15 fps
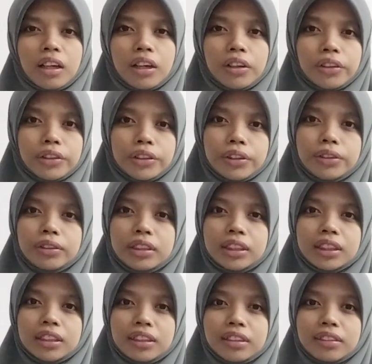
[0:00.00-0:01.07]
Although
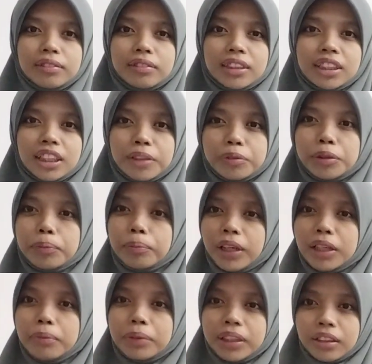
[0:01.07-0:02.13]
the steps
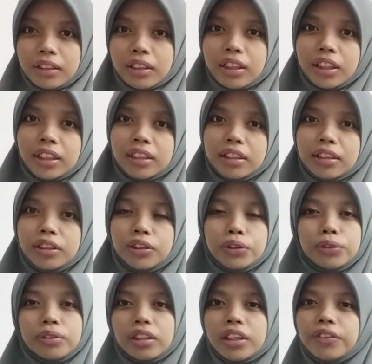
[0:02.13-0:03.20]
might be a lot,
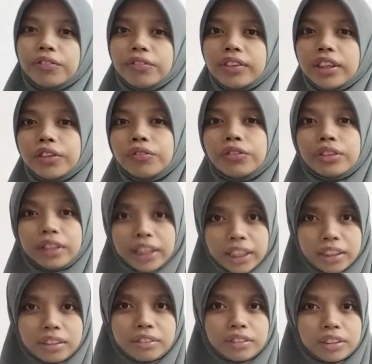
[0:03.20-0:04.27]
do not fret, for the
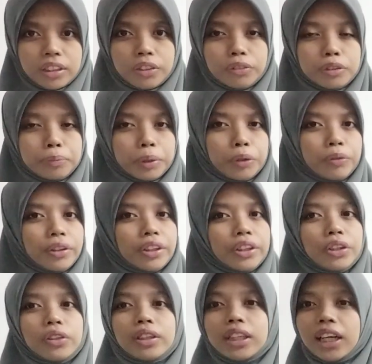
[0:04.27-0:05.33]
end result will be
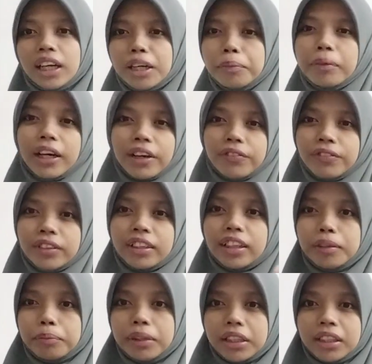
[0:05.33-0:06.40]
worth your time, effort,
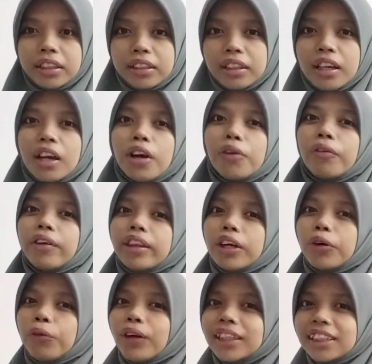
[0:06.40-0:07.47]
and money.
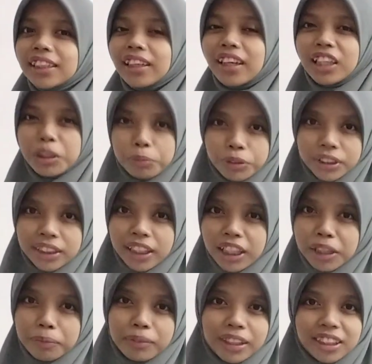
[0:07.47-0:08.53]
Without wasting any more
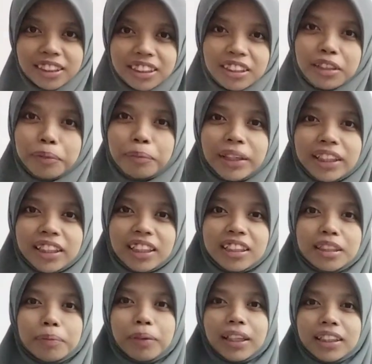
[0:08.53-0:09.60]
time, let's start
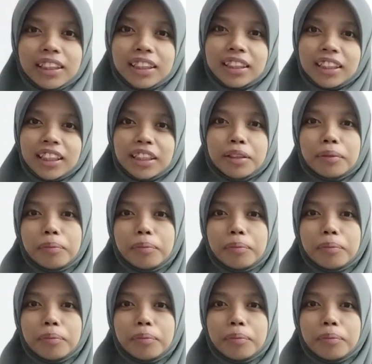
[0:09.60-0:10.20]
making the batik cake